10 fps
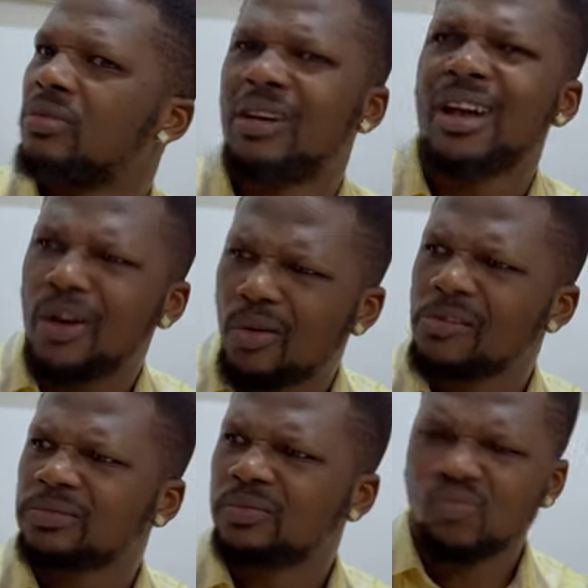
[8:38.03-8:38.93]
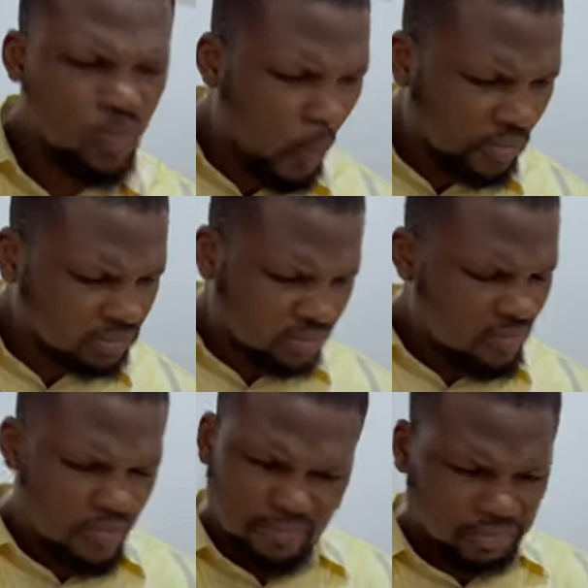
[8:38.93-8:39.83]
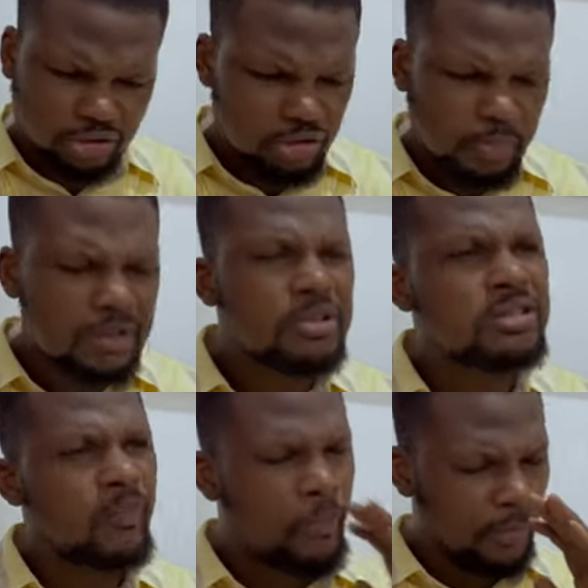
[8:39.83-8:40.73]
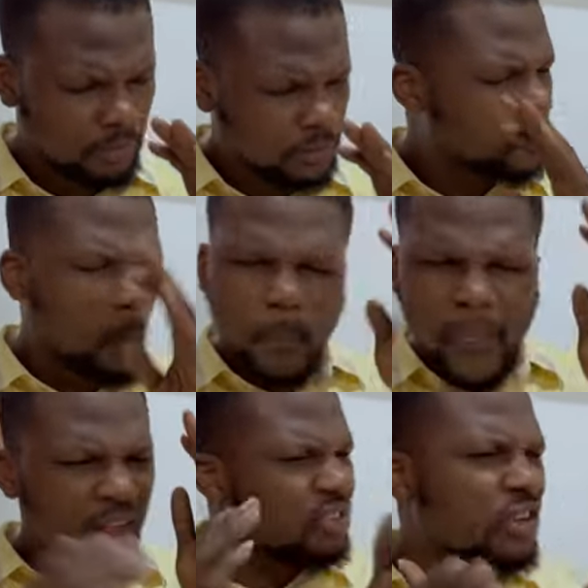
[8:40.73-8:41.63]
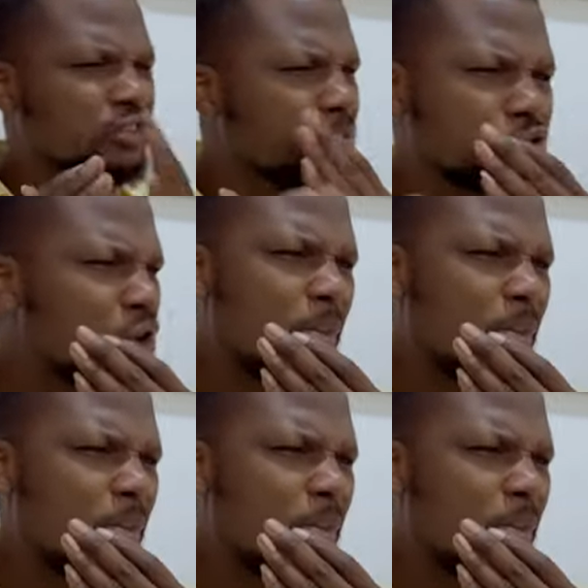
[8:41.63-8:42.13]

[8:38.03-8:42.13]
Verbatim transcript: How? Babe. Mm, no, no, please, please something to talk